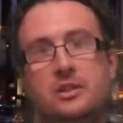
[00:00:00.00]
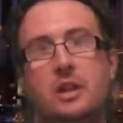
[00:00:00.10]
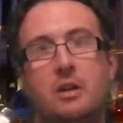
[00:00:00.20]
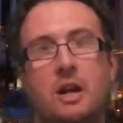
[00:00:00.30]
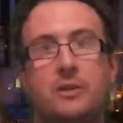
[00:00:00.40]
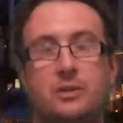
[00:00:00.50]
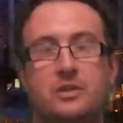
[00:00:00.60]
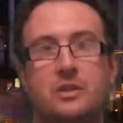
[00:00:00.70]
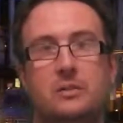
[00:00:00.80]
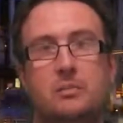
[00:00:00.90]
I've got
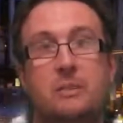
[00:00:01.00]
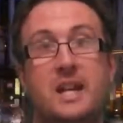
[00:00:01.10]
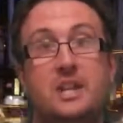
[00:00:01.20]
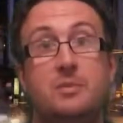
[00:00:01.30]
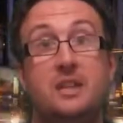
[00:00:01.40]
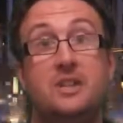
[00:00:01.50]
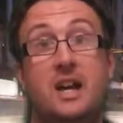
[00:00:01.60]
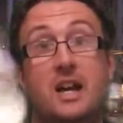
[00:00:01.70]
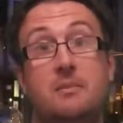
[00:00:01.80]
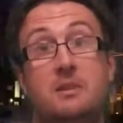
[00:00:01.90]
to manage my
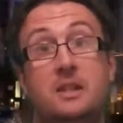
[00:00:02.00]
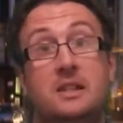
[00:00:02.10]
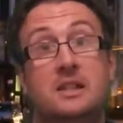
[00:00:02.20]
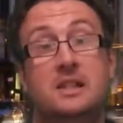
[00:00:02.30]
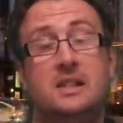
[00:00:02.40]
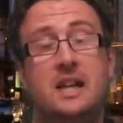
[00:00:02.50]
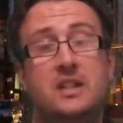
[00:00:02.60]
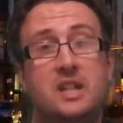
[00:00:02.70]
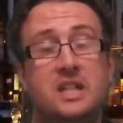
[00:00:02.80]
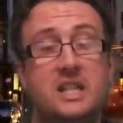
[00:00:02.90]
time
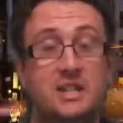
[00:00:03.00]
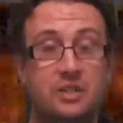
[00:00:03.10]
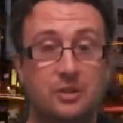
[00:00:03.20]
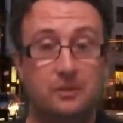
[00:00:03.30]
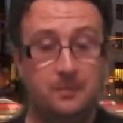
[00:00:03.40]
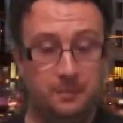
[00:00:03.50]
as I need to.